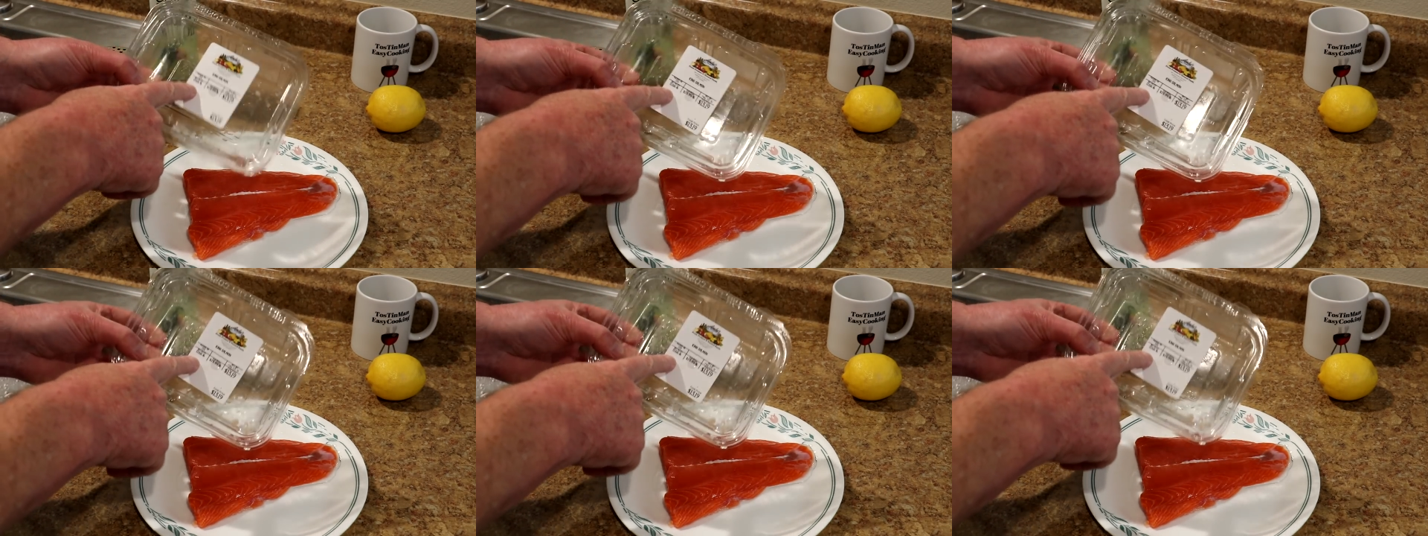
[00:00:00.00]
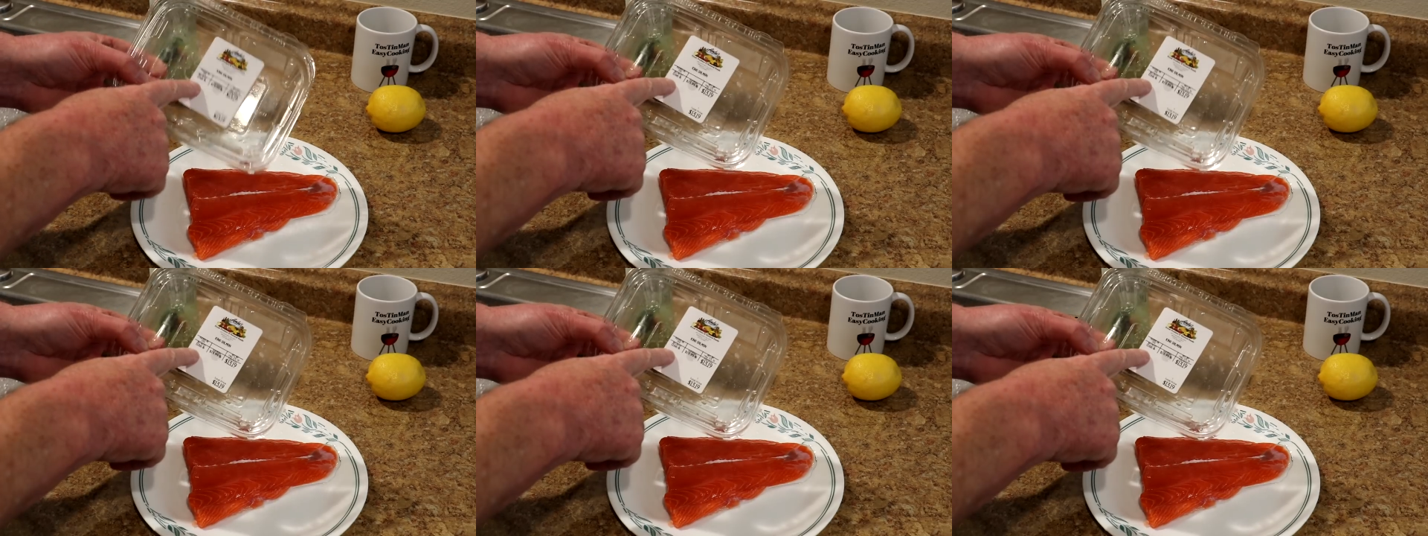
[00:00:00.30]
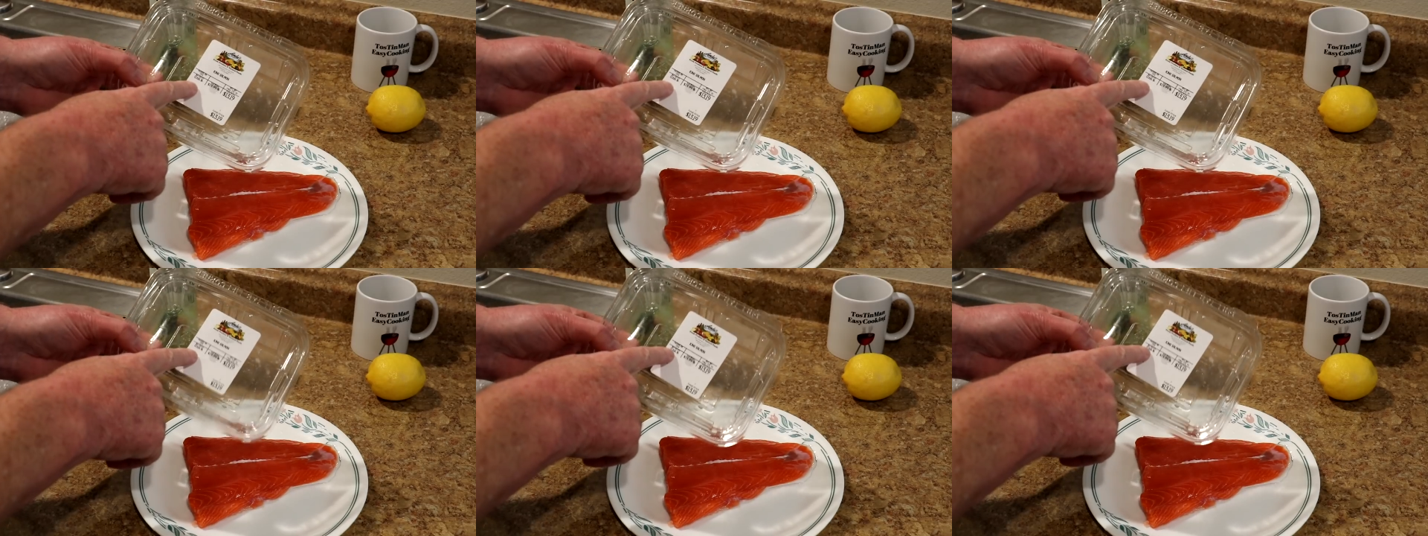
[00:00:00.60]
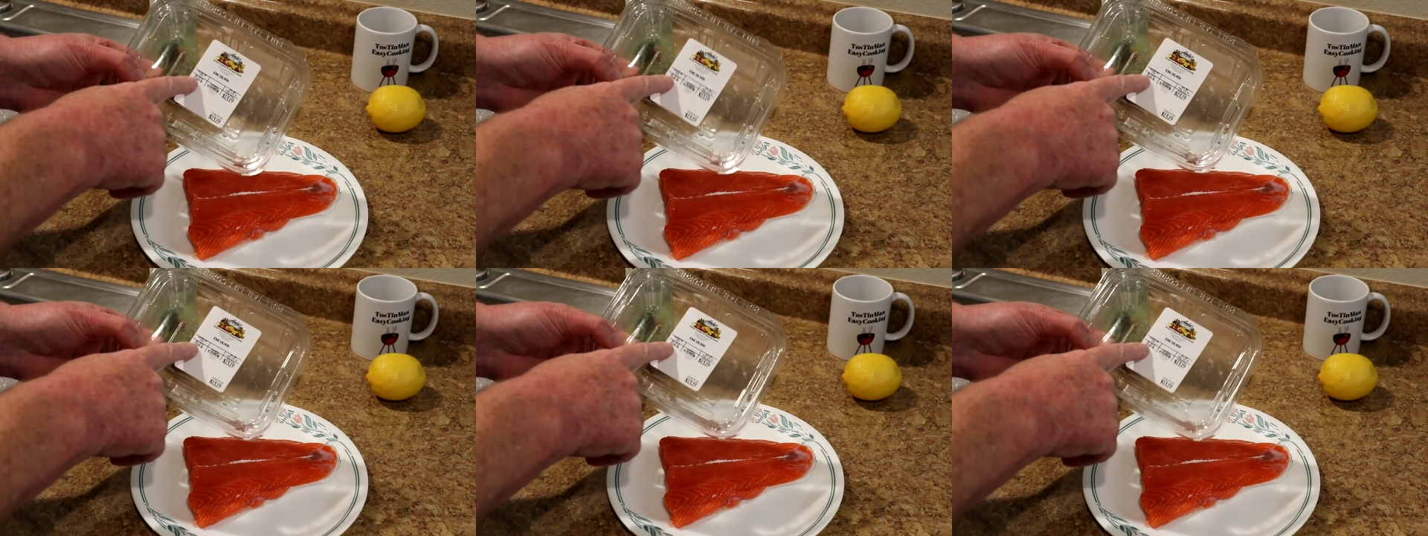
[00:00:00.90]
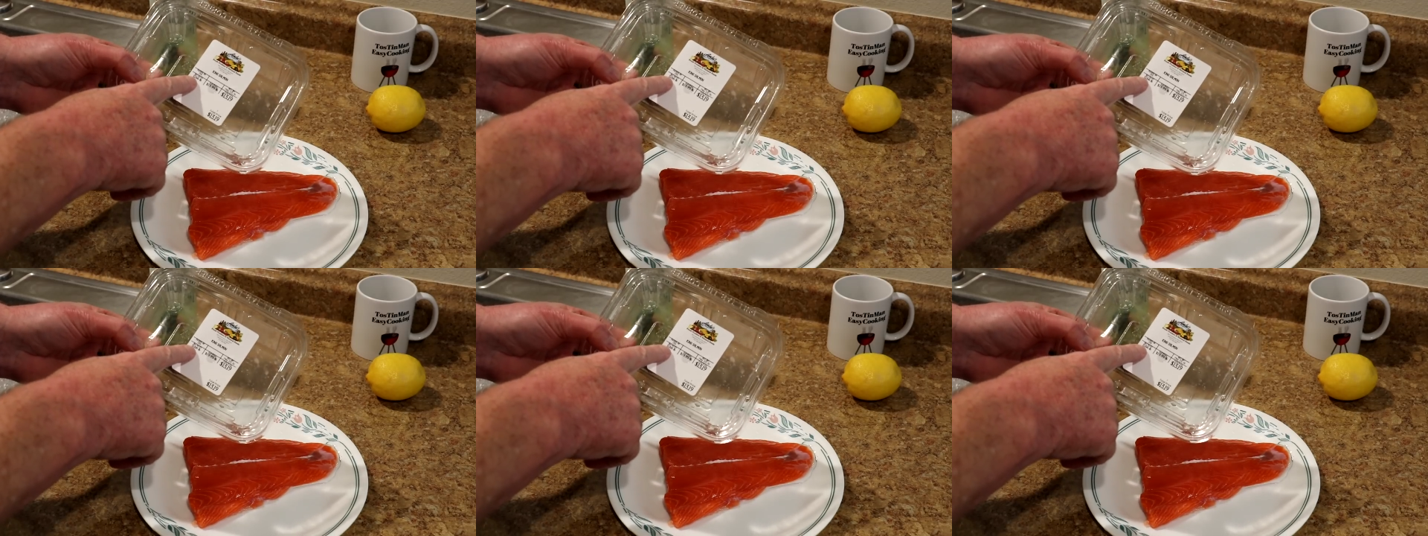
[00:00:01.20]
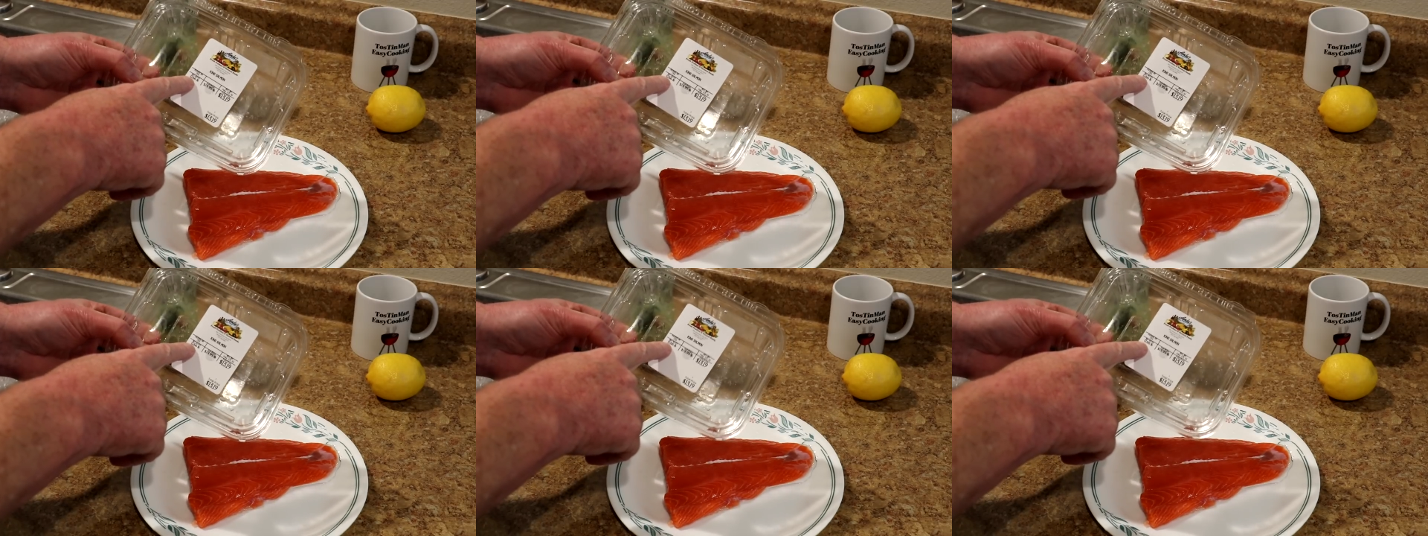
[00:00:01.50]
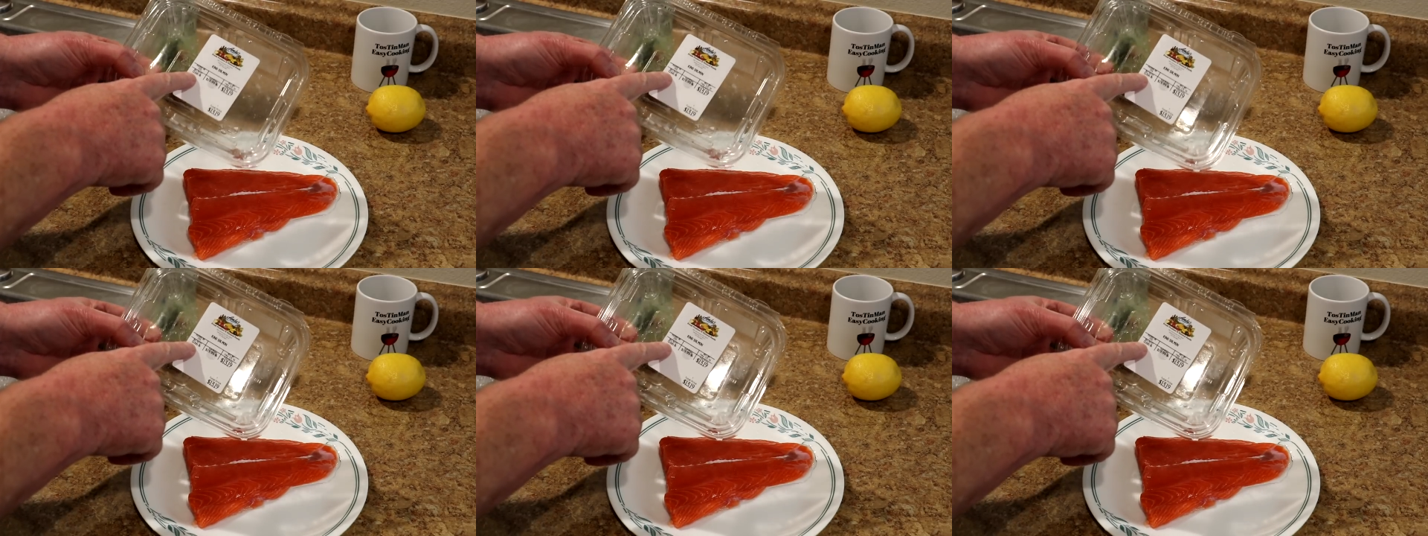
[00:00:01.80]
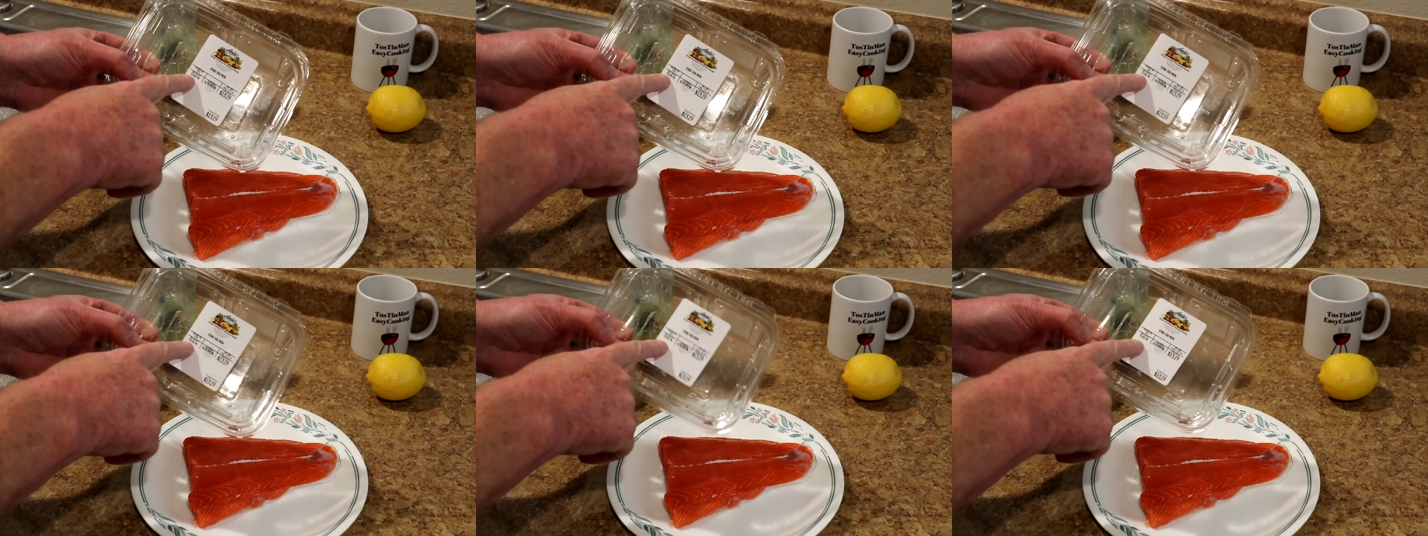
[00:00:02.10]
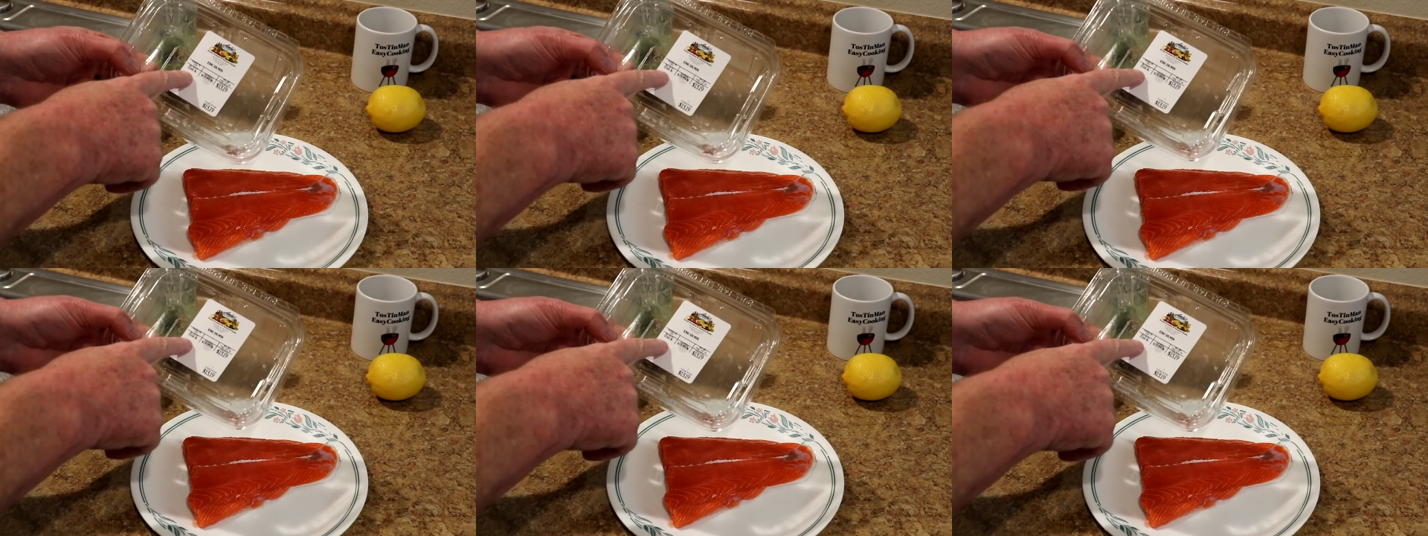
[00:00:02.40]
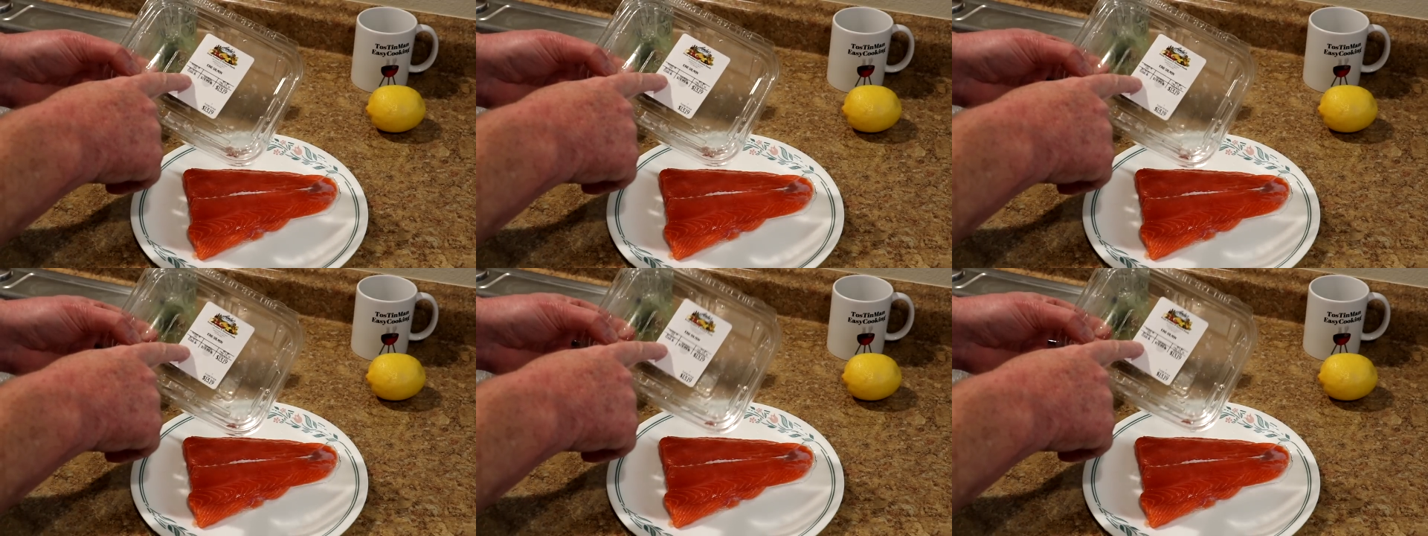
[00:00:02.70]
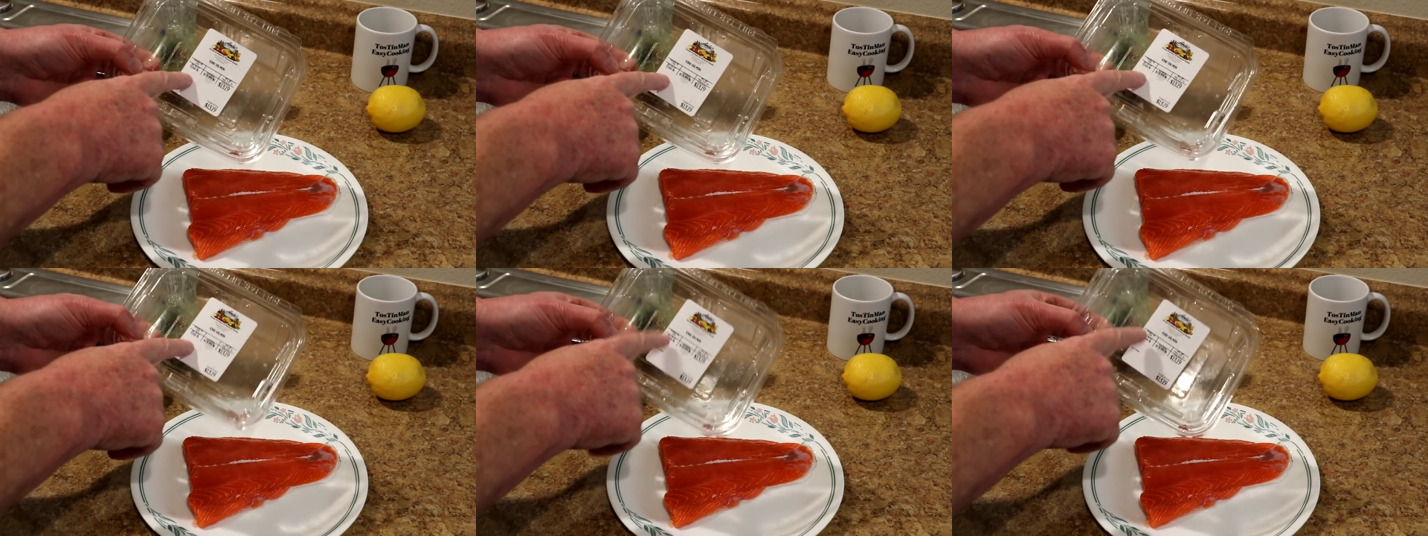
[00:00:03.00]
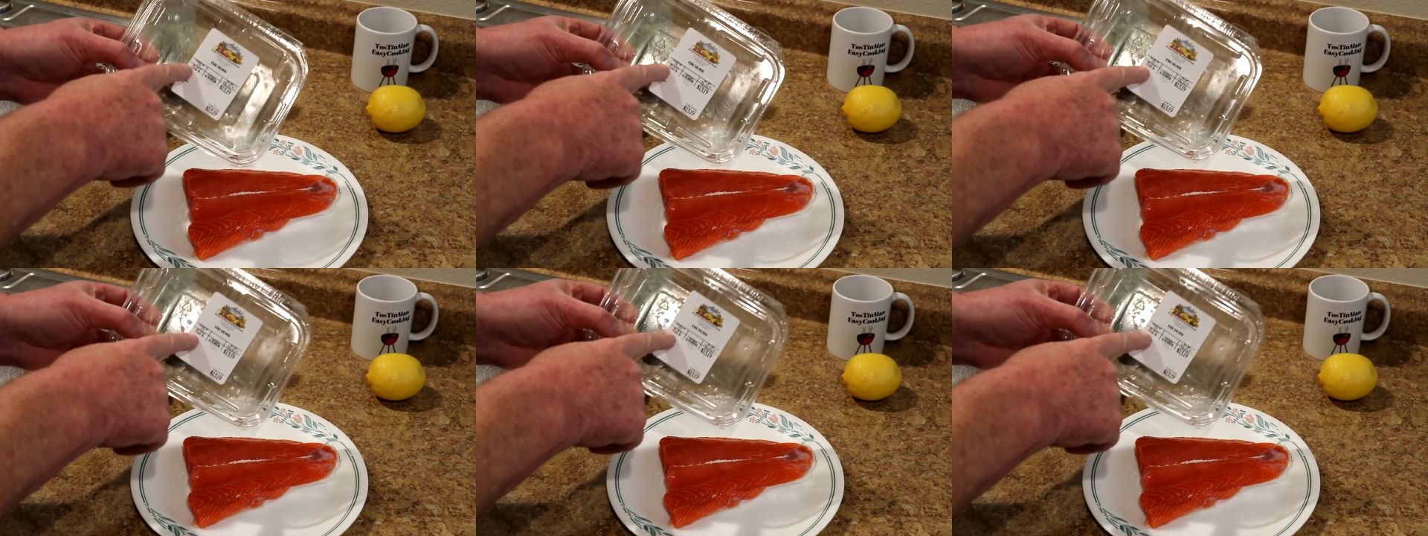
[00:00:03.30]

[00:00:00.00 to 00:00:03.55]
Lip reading: Nobody's mouth can be seen.